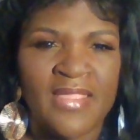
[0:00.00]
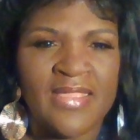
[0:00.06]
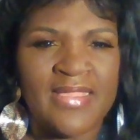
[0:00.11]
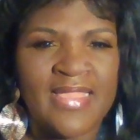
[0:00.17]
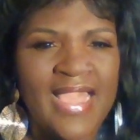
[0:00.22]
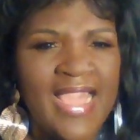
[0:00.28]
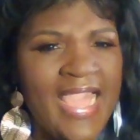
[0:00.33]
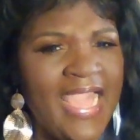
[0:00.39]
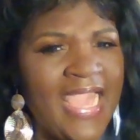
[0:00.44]

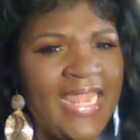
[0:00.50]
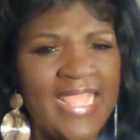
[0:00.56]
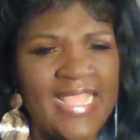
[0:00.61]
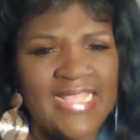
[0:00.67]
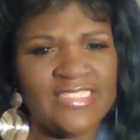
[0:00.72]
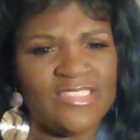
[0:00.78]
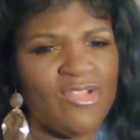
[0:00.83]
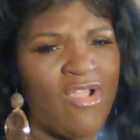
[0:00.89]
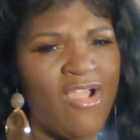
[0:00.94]
God
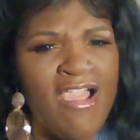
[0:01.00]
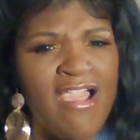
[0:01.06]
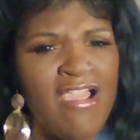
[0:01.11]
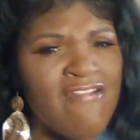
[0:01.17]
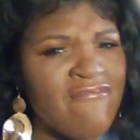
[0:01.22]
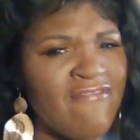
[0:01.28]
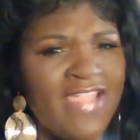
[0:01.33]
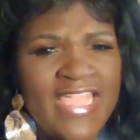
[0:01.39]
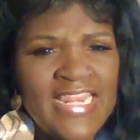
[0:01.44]
has
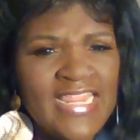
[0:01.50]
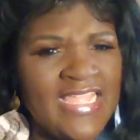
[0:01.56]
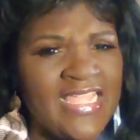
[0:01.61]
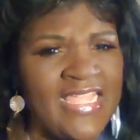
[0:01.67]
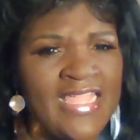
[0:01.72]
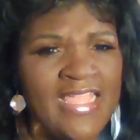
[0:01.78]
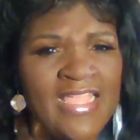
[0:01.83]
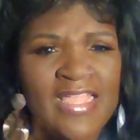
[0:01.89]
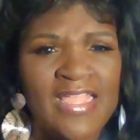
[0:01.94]

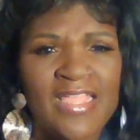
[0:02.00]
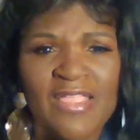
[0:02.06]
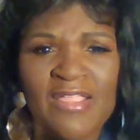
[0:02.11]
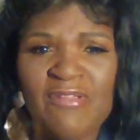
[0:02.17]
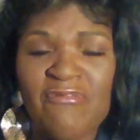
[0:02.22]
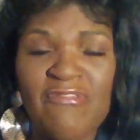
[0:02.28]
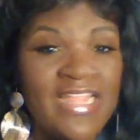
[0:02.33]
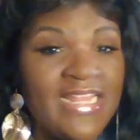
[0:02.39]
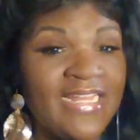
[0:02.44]
already
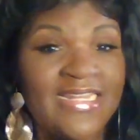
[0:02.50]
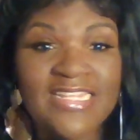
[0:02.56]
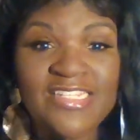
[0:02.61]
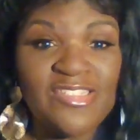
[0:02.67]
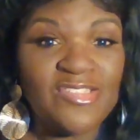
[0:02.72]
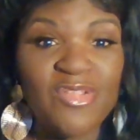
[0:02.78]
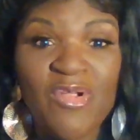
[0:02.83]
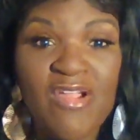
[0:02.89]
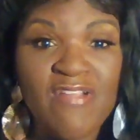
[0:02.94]
written the
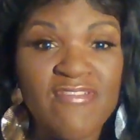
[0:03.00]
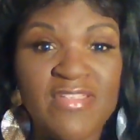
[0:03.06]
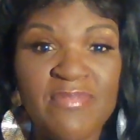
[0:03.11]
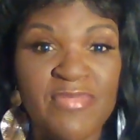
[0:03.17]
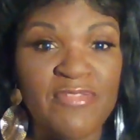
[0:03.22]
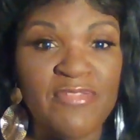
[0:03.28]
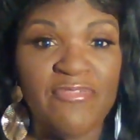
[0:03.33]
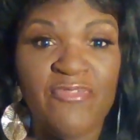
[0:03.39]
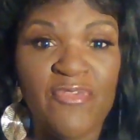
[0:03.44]
story
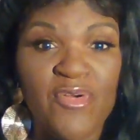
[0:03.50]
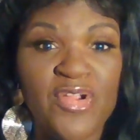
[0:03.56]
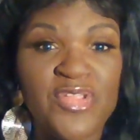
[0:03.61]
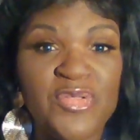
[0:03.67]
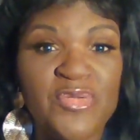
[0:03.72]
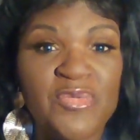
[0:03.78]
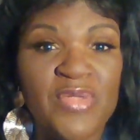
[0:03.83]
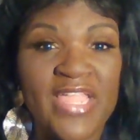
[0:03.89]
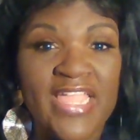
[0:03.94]
before
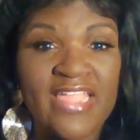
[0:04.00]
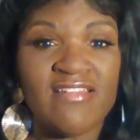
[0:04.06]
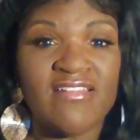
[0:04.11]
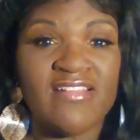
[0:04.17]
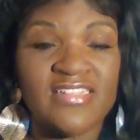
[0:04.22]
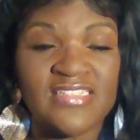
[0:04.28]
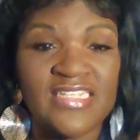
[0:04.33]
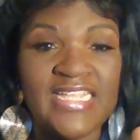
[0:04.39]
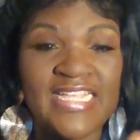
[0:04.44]
you
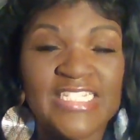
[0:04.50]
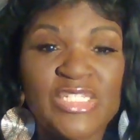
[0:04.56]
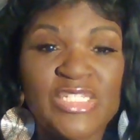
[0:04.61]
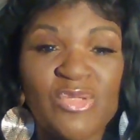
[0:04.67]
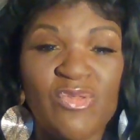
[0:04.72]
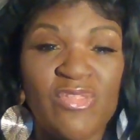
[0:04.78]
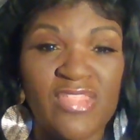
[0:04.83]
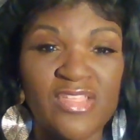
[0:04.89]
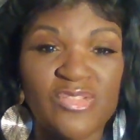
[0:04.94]
entered
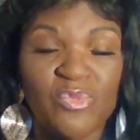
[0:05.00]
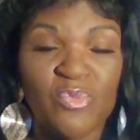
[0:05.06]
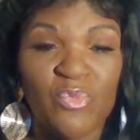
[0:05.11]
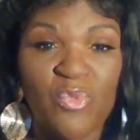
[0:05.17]
into this